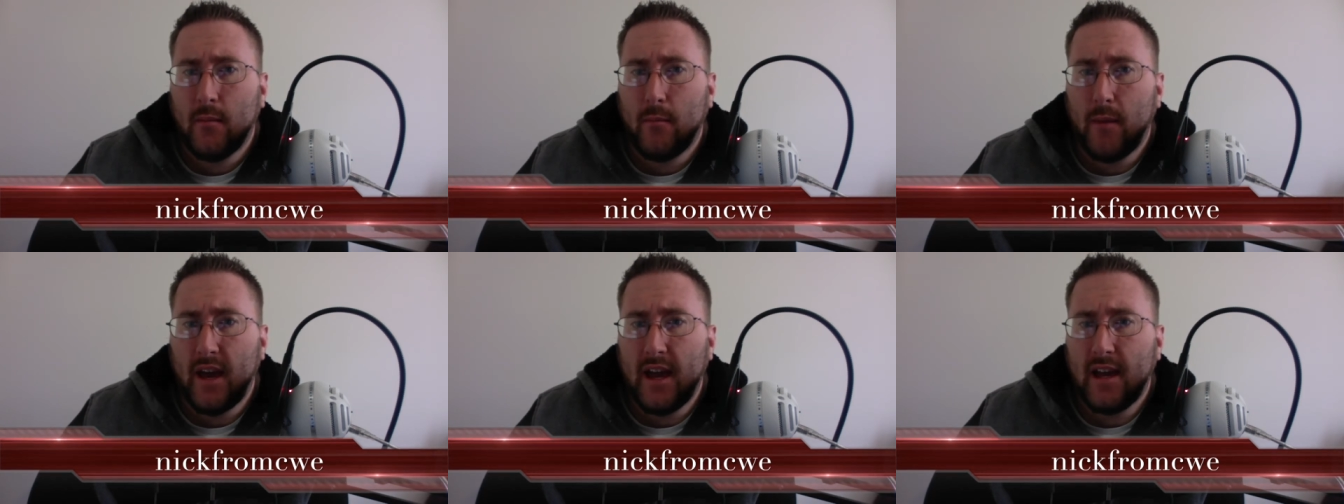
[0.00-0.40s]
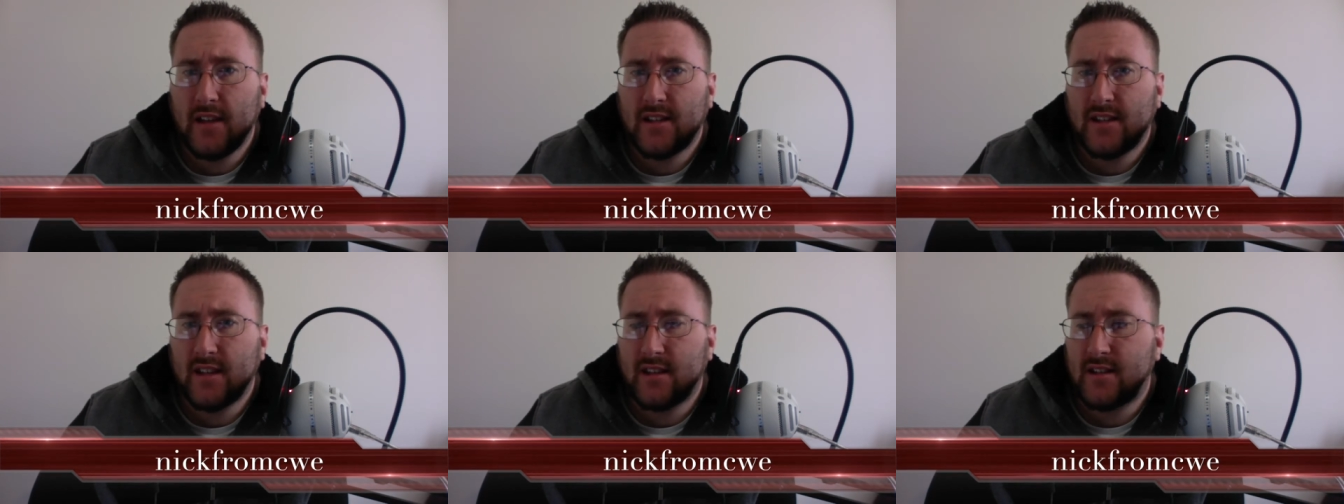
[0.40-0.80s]
May
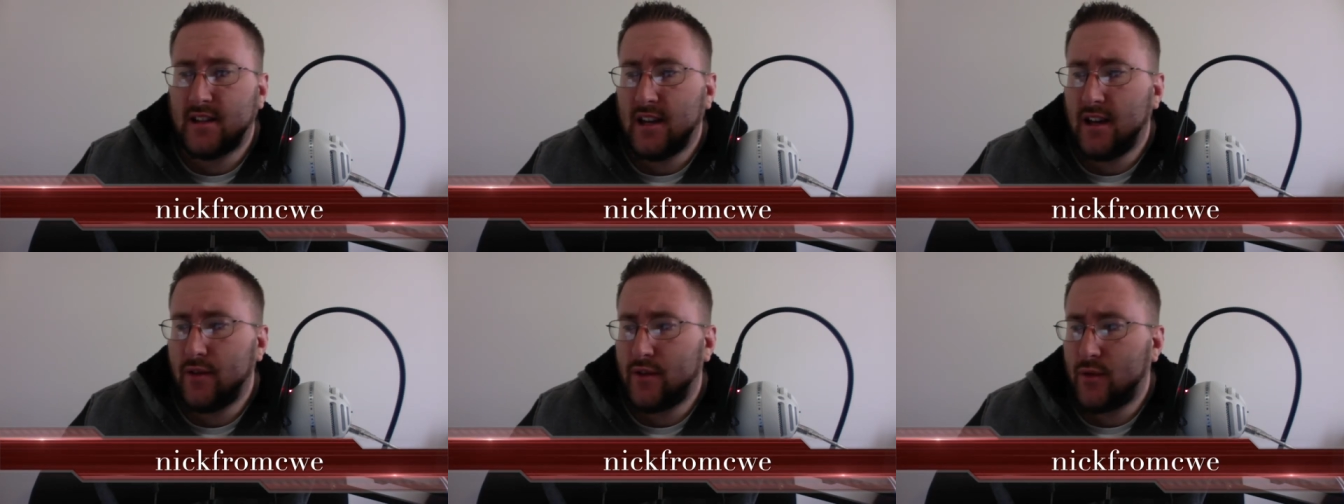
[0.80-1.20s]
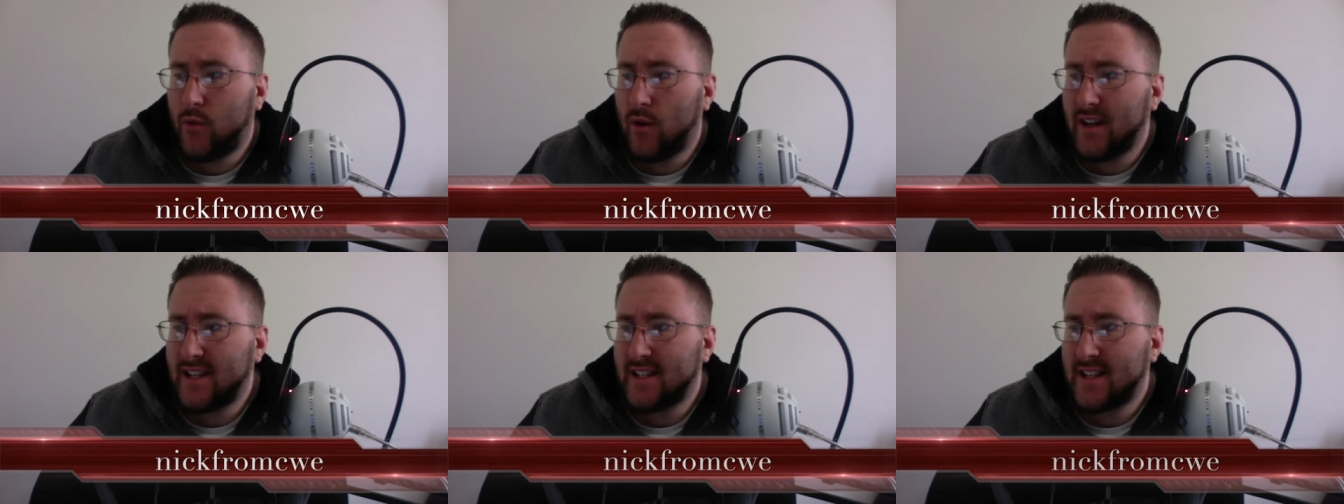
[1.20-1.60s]
16th,
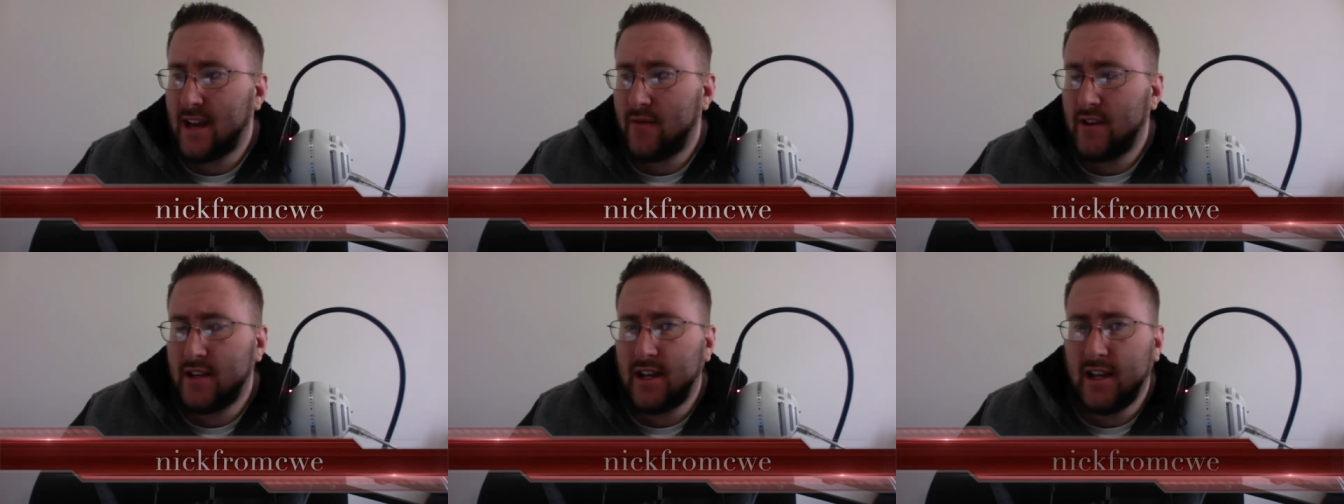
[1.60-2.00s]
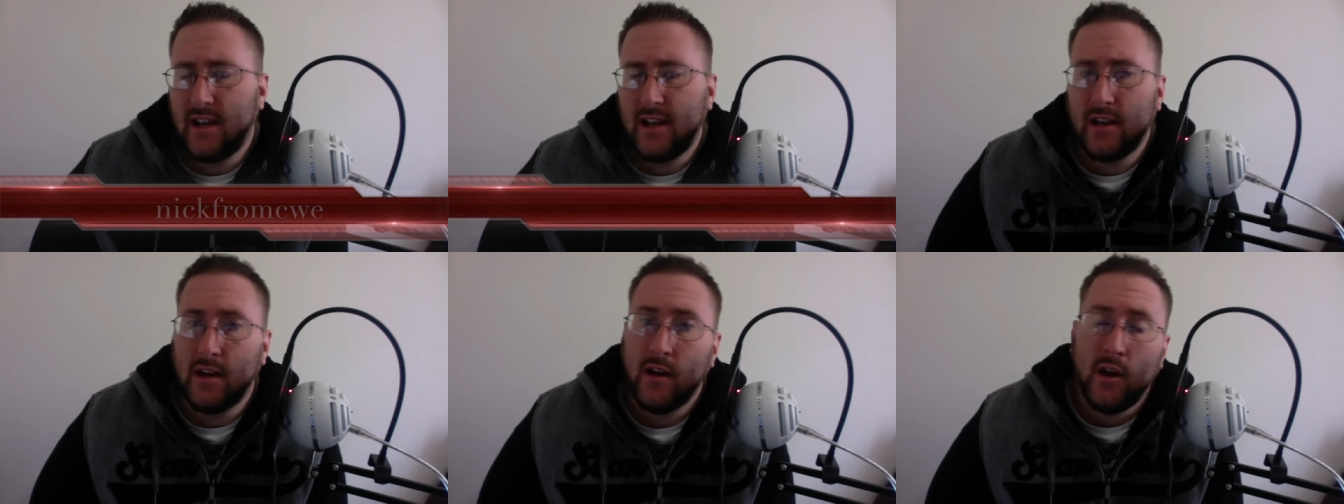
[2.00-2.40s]

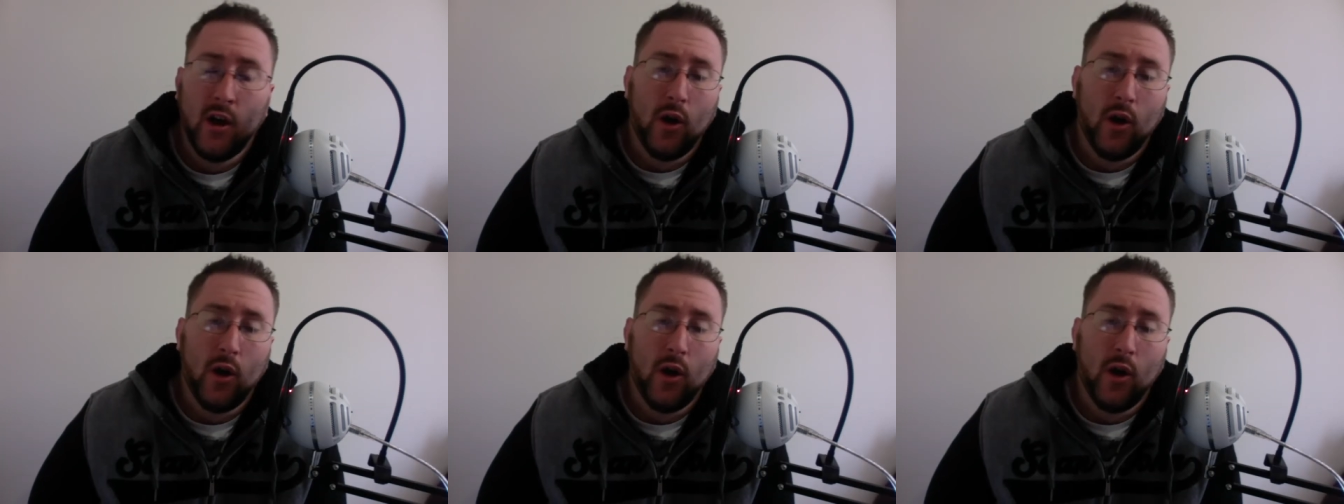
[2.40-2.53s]
2017.